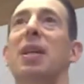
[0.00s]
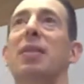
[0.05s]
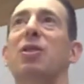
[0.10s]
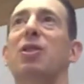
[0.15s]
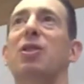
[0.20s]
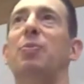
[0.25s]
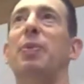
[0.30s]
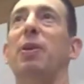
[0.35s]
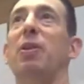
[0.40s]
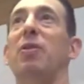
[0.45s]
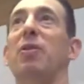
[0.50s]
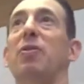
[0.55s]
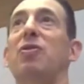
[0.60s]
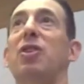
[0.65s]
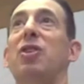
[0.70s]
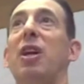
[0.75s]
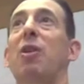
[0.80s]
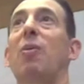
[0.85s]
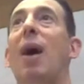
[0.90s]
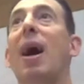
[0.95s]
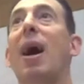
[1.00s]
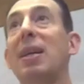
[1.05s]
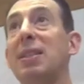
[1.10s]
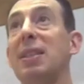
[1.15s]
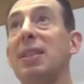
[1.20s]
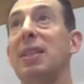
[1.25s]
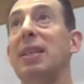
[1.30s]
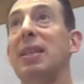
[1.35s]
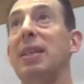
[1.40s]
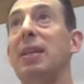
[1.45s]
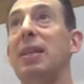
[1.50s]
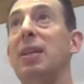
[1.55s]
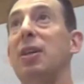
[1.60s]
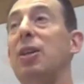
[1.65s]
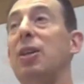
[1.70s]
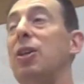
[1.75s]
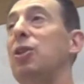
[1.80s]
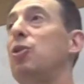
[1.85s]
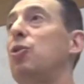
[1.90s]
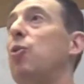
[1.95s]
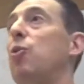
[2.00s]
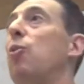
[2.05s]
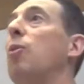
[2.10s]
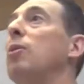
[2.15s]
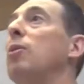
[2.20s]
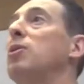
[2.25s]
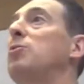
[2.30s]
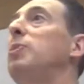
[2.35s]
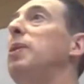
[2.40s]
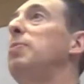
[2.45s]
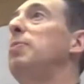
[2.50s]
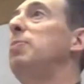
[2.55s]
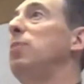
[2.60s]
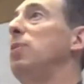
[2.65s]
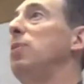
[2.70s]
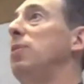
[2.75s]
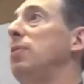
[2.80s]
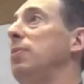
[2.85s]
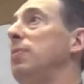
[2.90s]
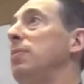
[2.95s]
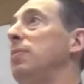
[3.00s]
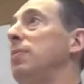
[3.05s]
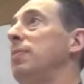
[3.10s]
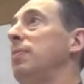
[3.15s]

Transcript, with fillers: kind of spirit of generosity towards people